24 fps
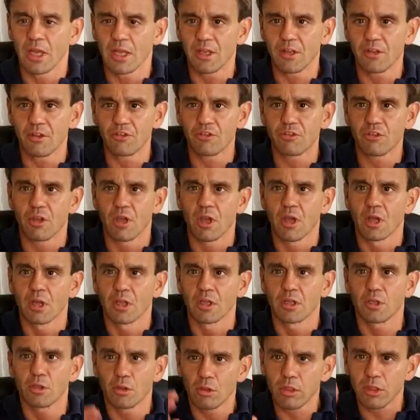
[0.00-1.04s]
is
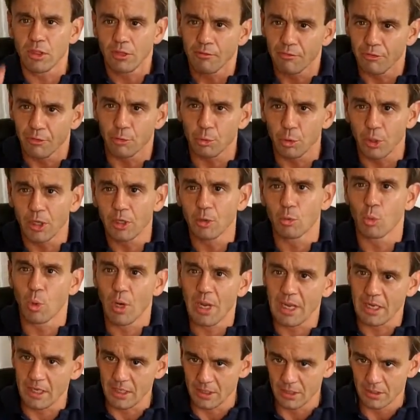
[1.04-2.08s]
live the right
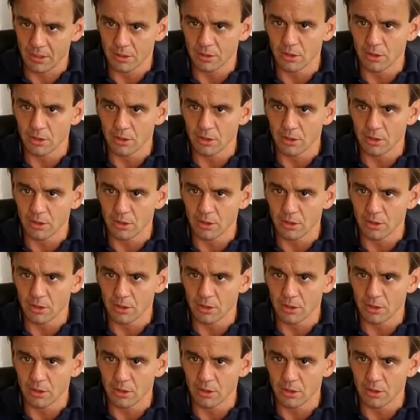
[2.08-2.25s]
way.